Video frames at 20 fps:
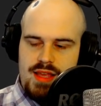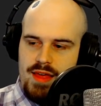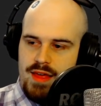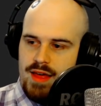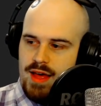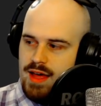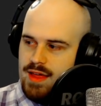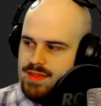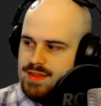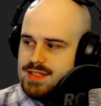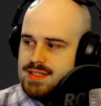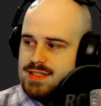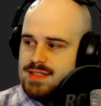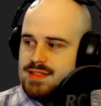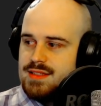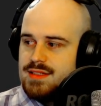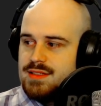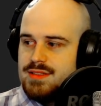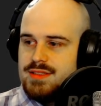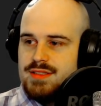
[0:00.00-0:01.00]
this
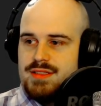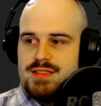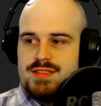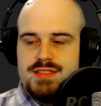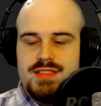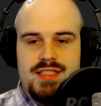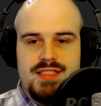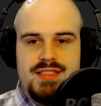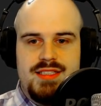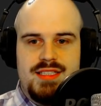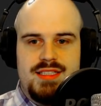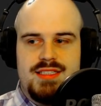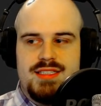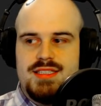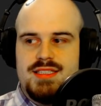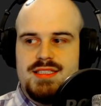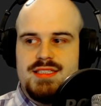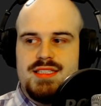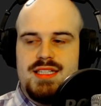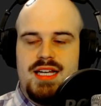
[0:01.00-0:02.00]
little
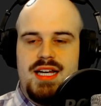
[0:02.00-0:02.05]
statistics